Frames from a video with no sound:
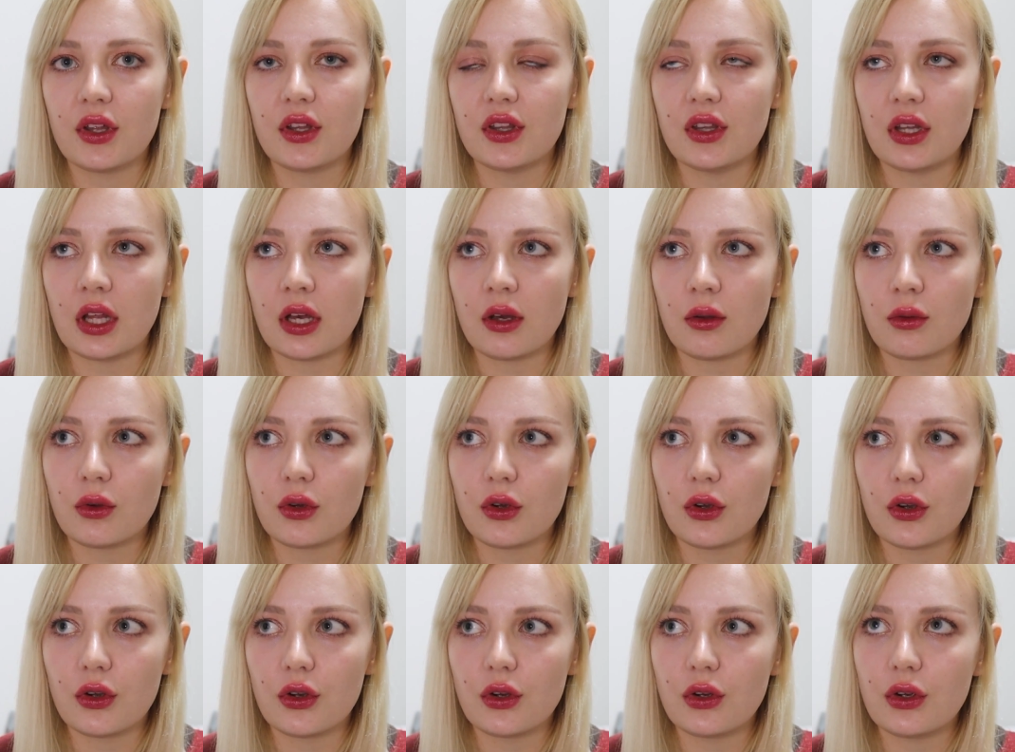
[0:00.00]
Now,
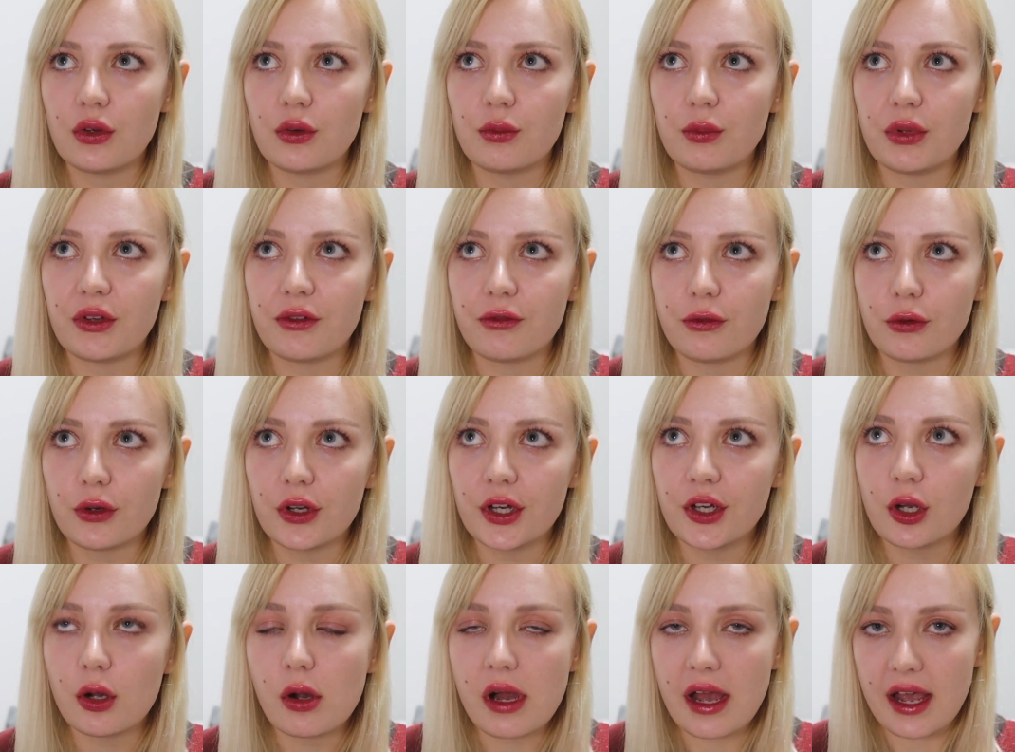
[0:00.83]
before
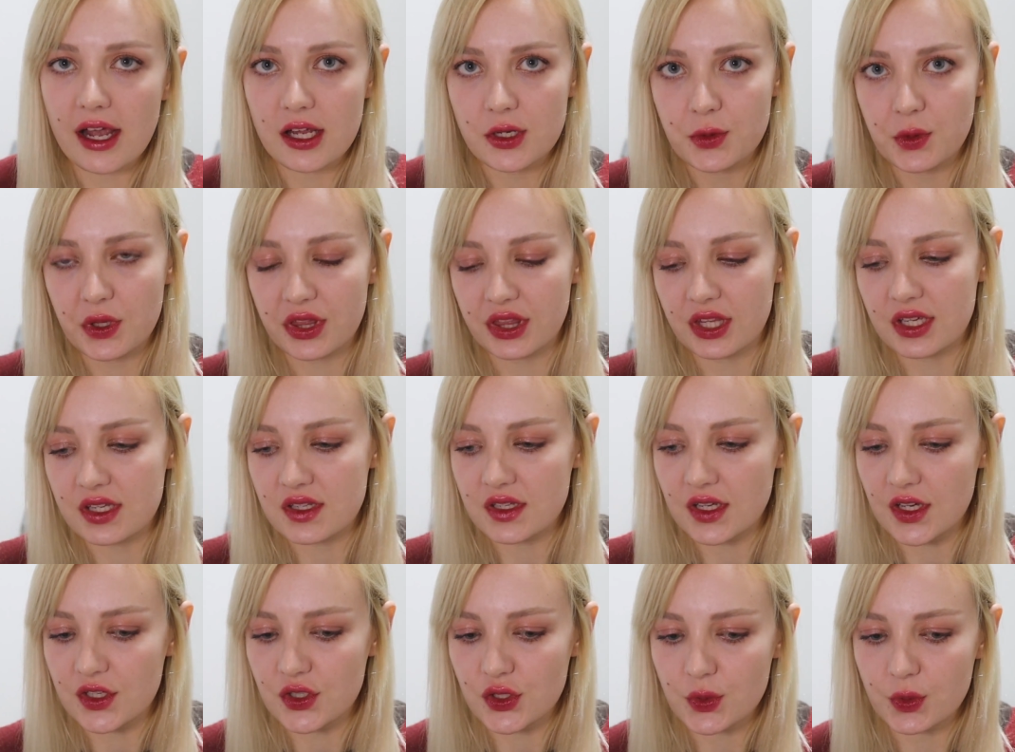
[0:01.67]
I go ahead with
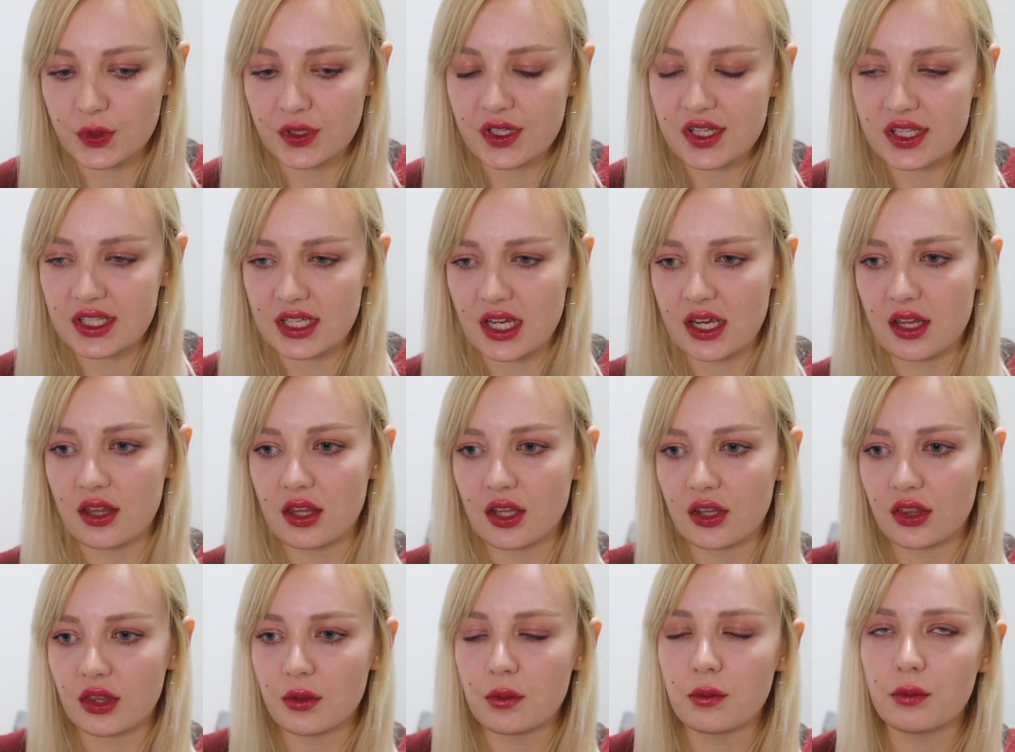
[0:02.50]
this, I just want to say
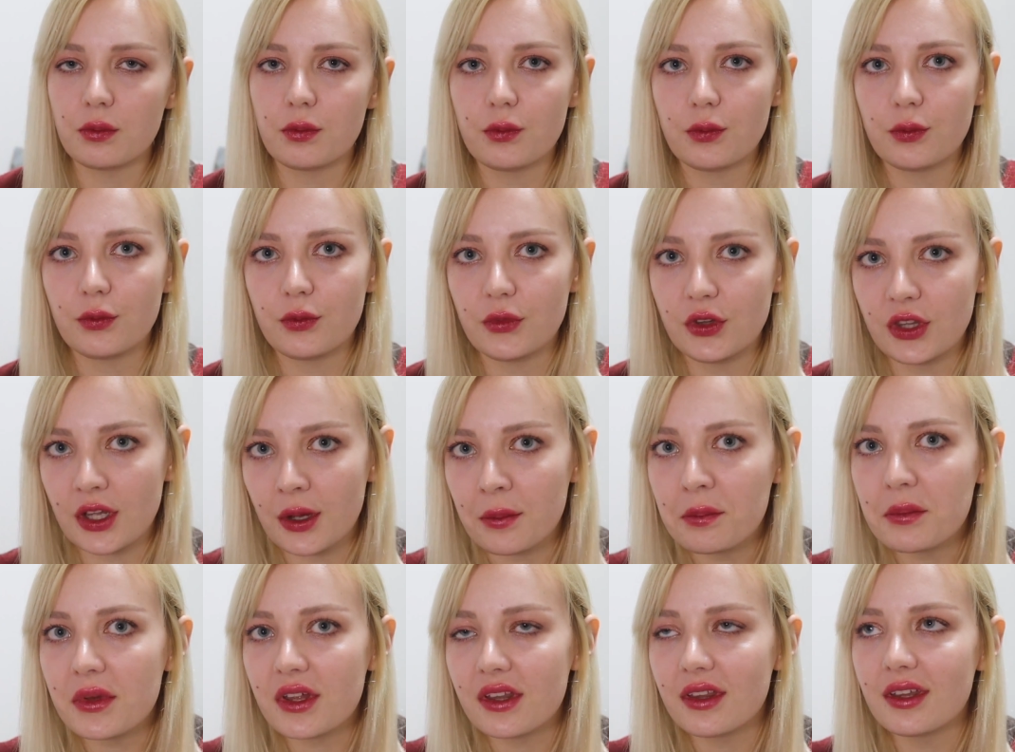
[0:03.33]
that the
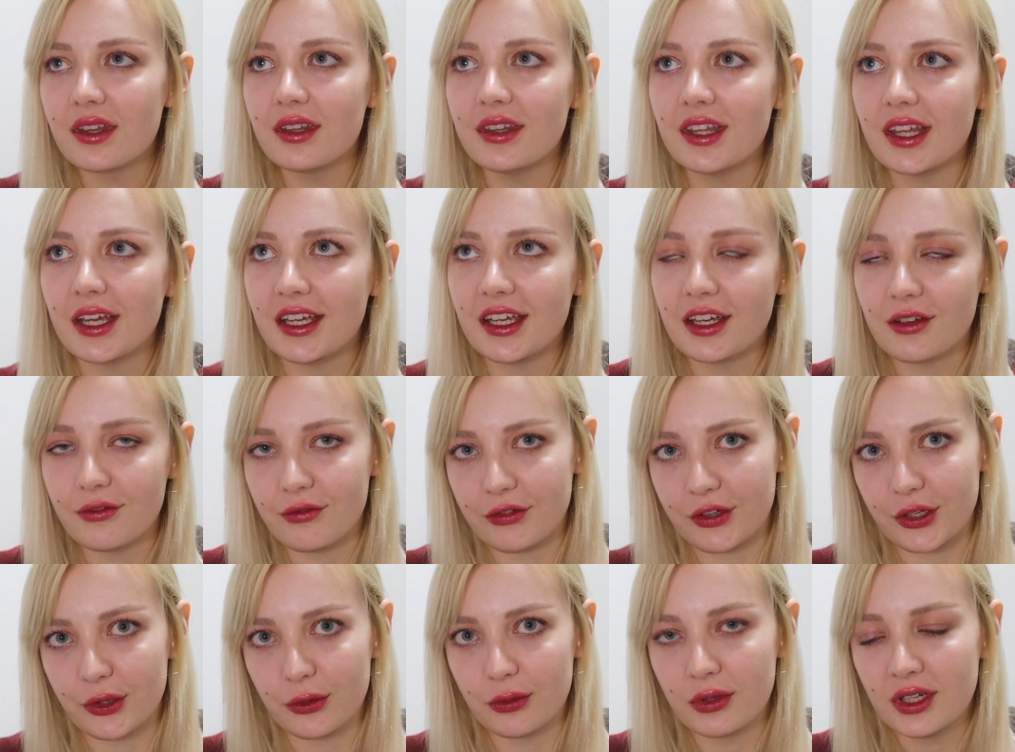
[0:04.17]
number that they
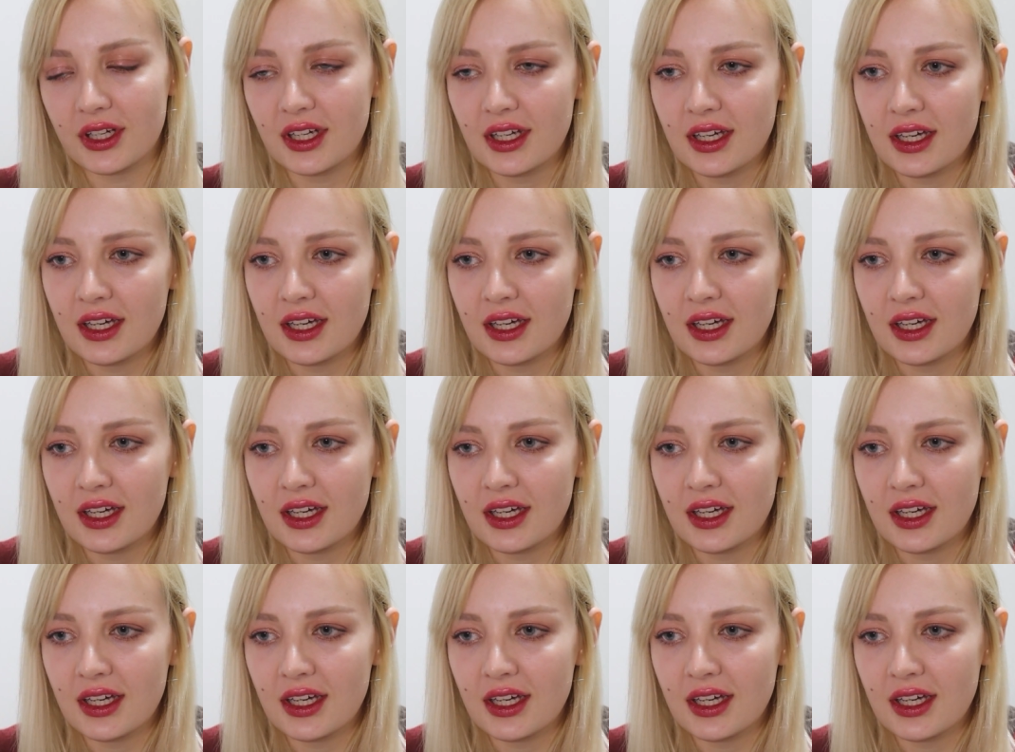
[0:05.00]
give you,